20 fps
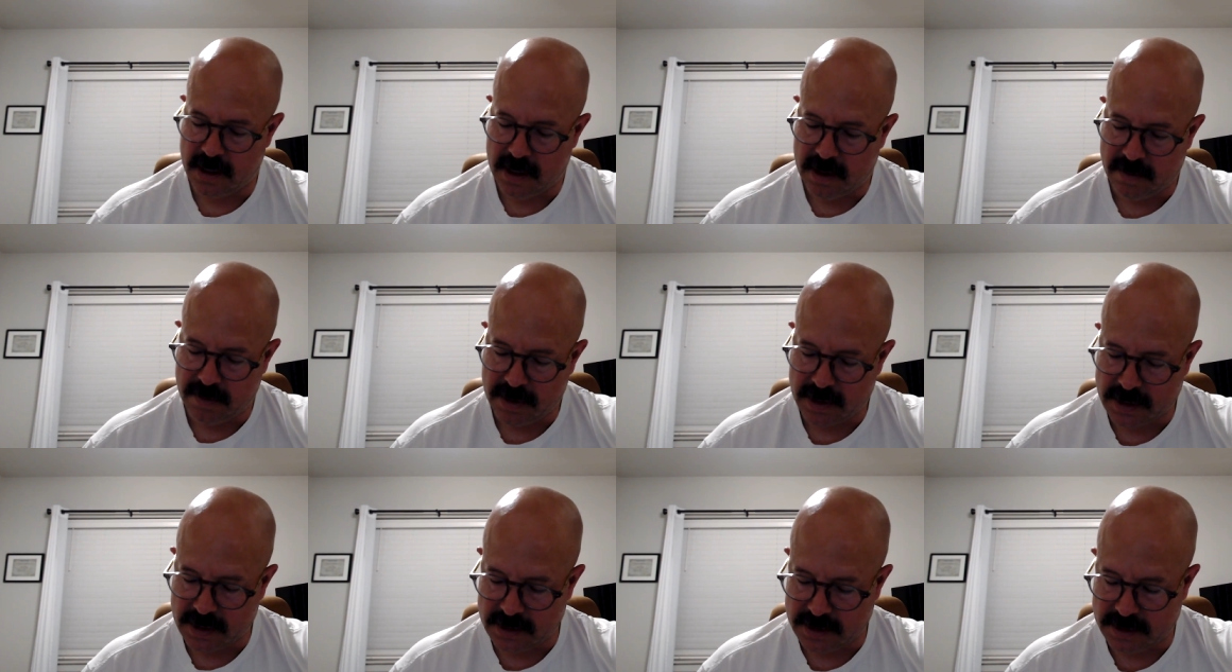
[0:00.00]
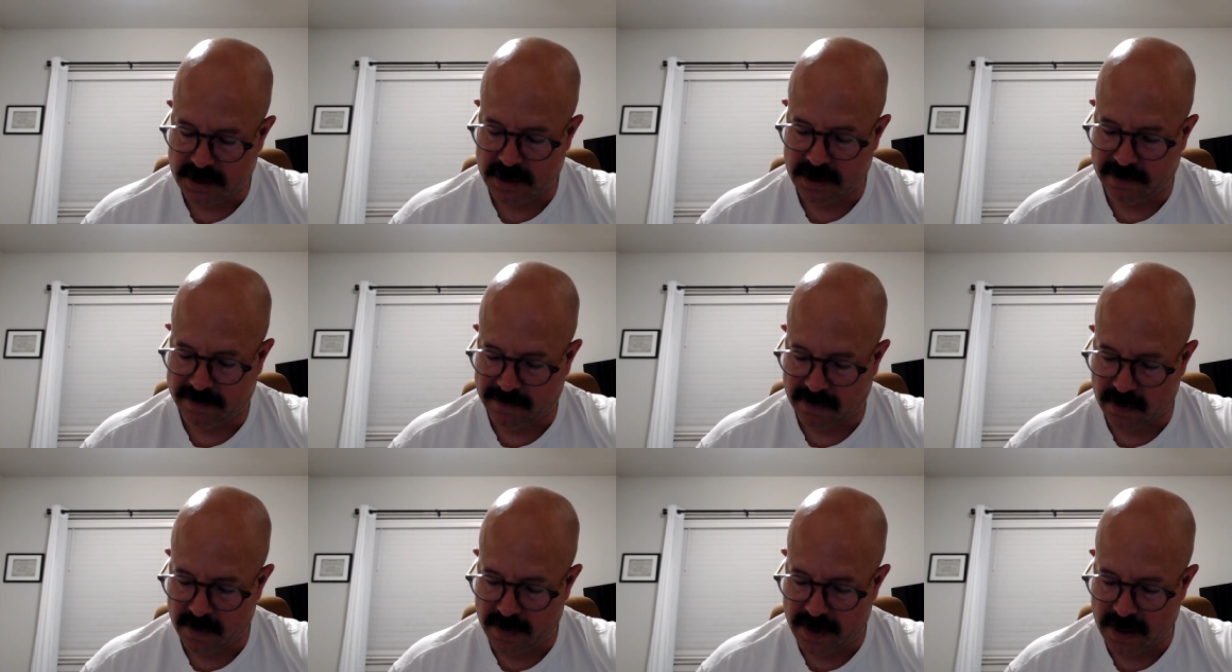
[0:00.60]
because in his
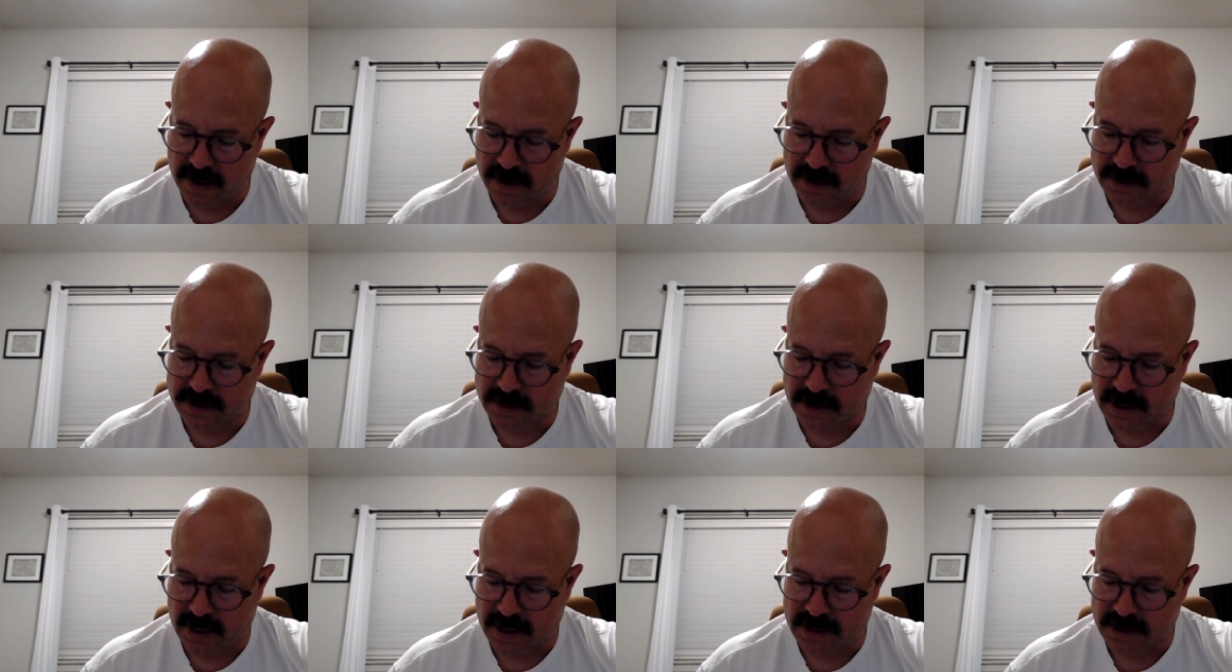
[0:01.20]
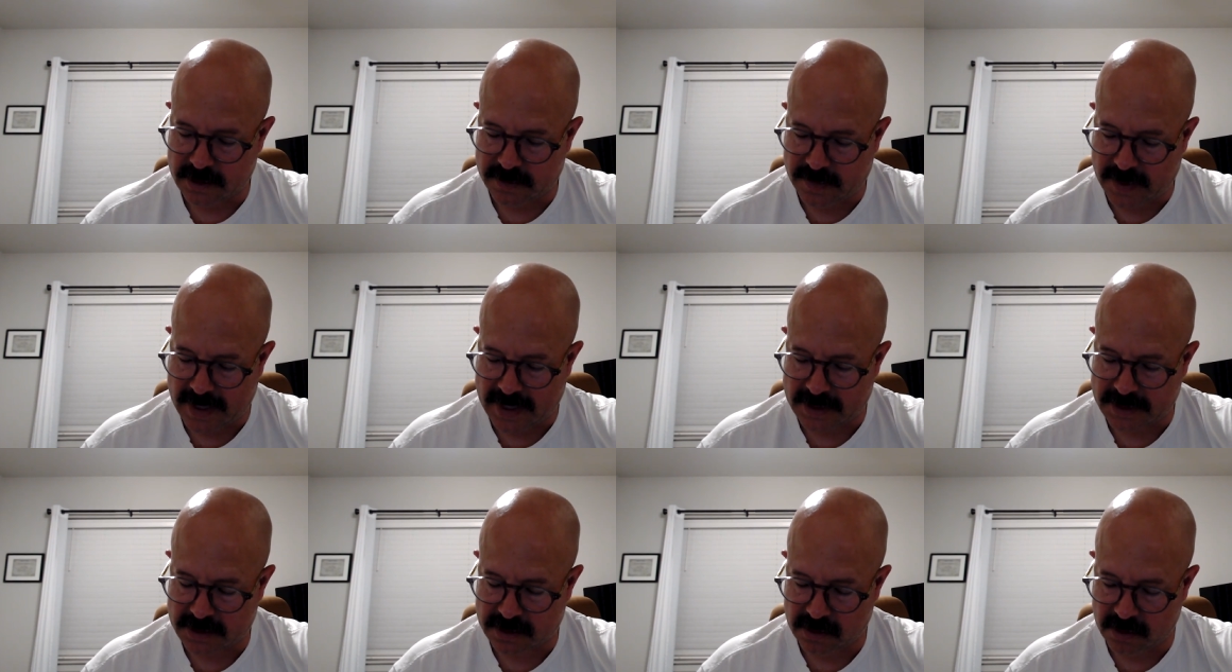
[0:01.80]
forbearance God has
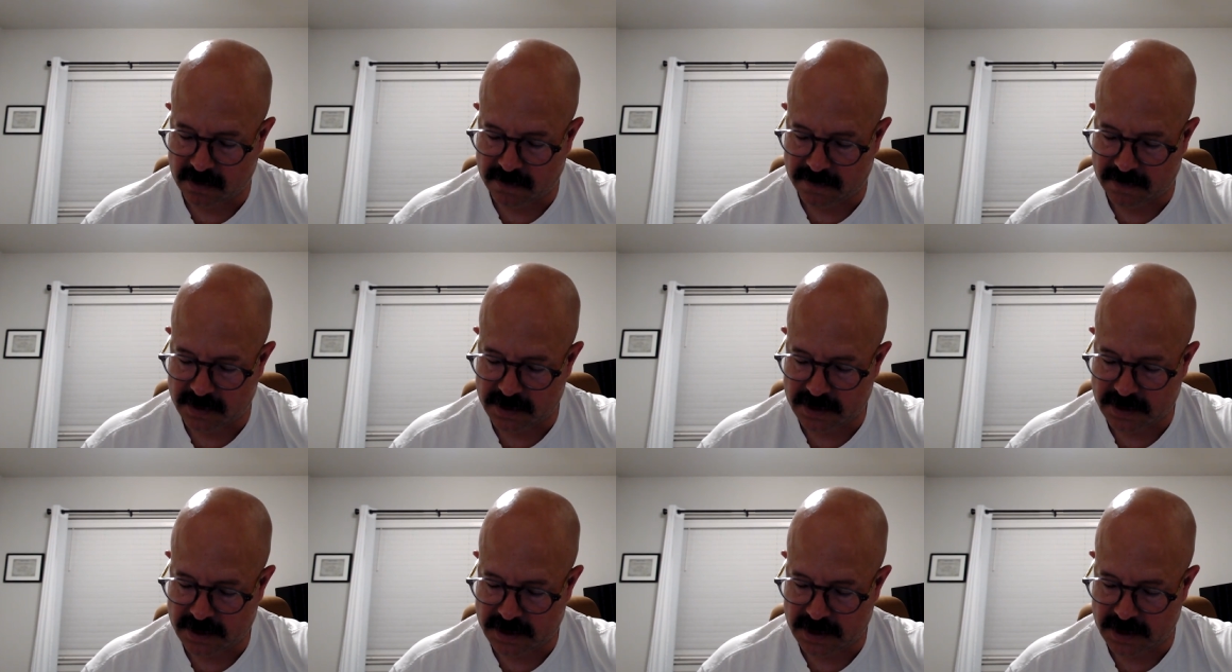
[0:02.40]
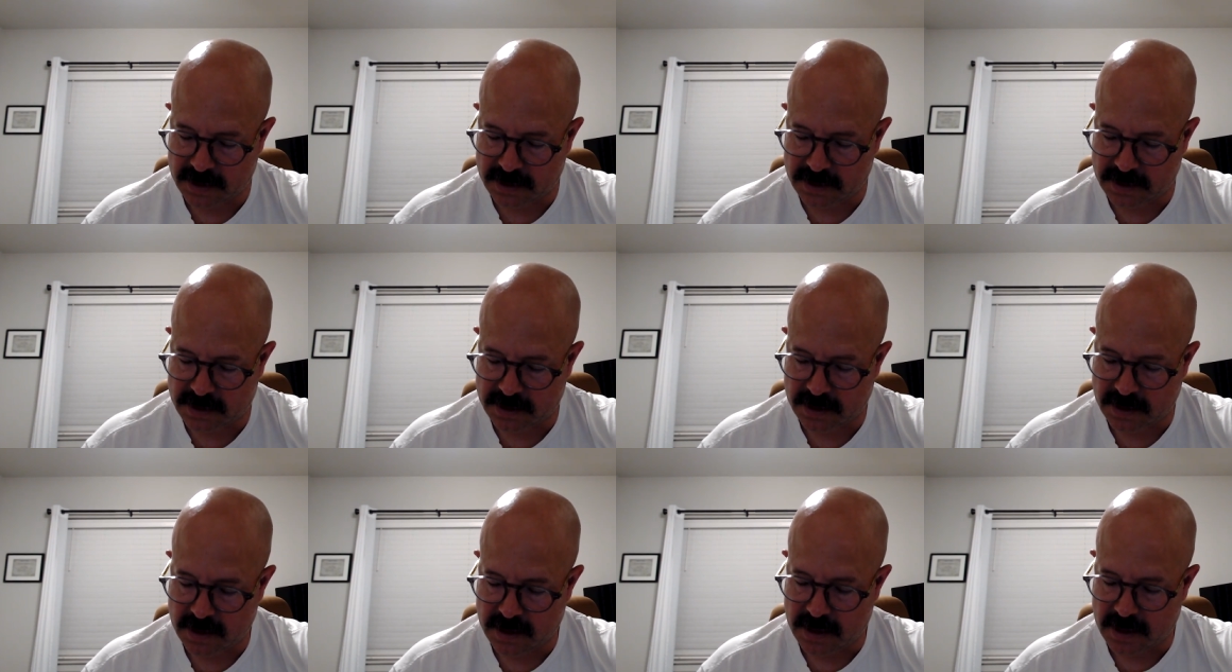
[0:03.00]
passed over the
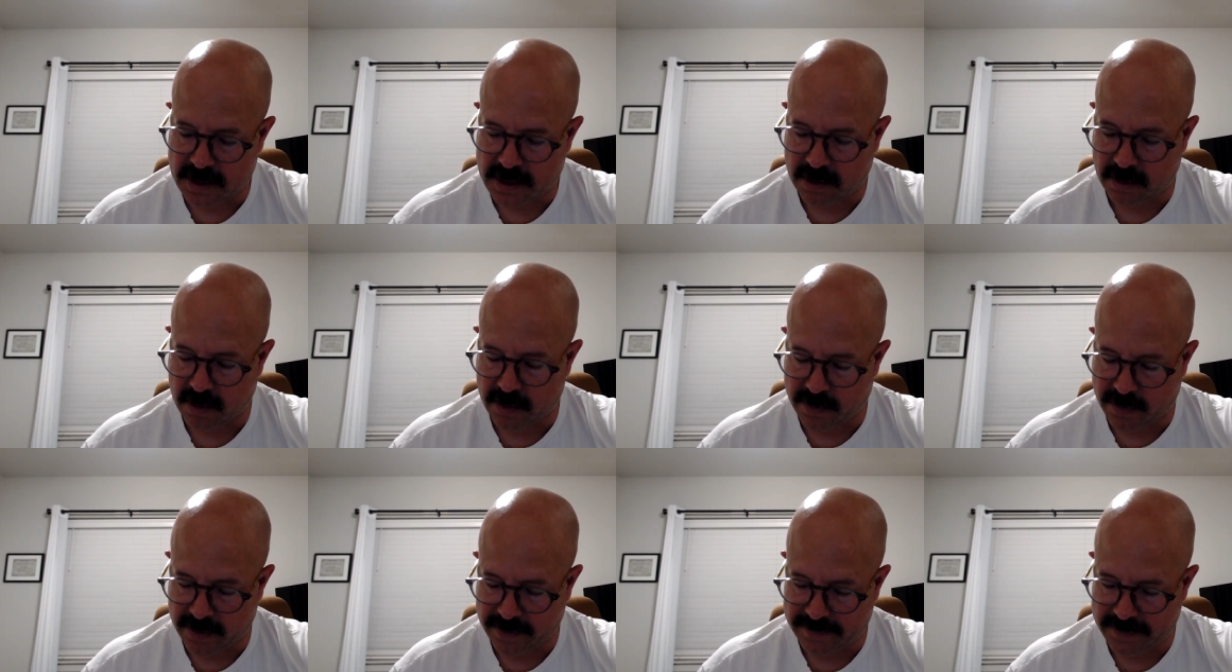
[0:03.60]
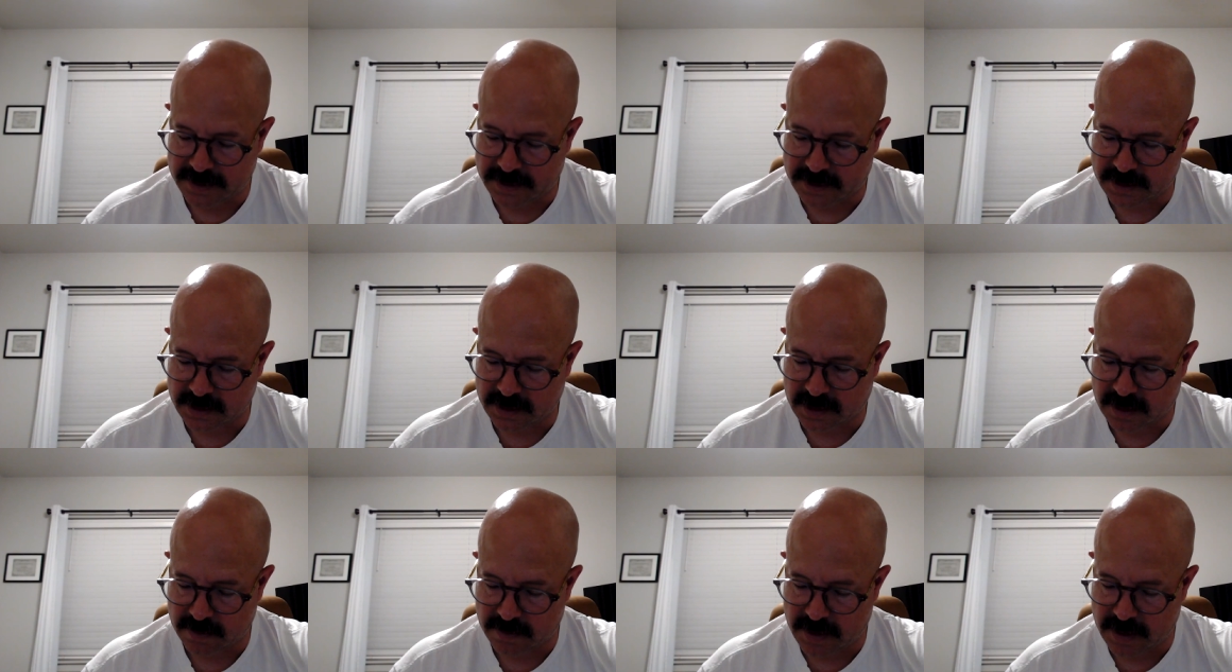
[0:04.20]
sins that were previously
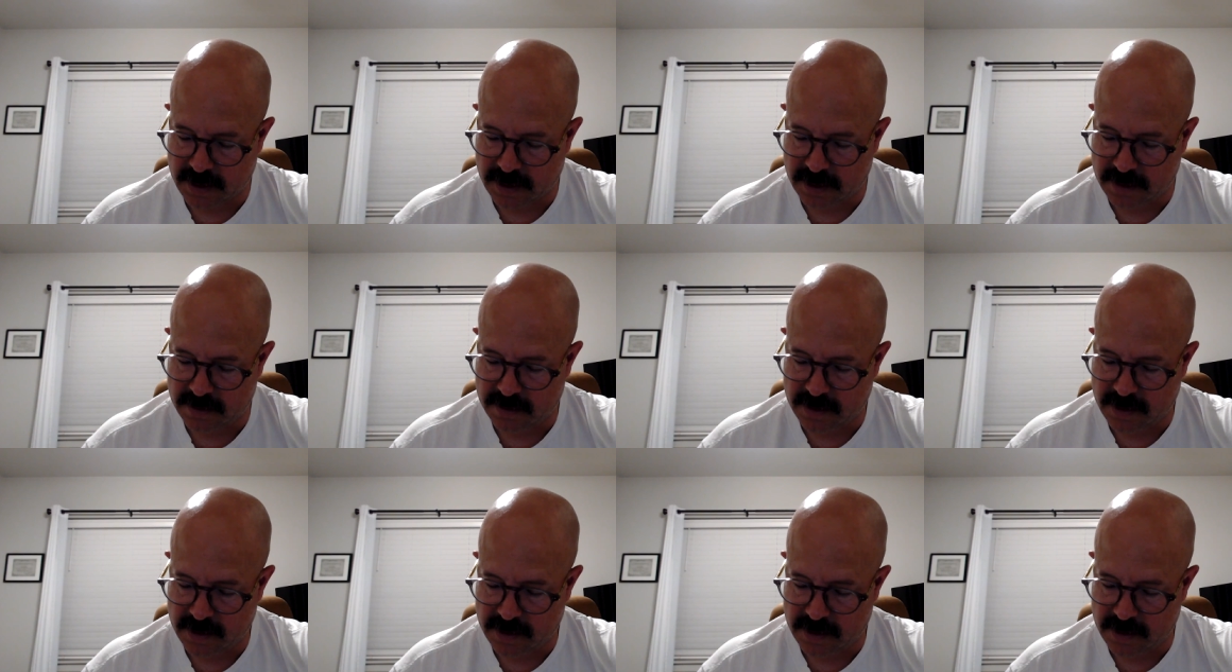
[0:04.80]
committed,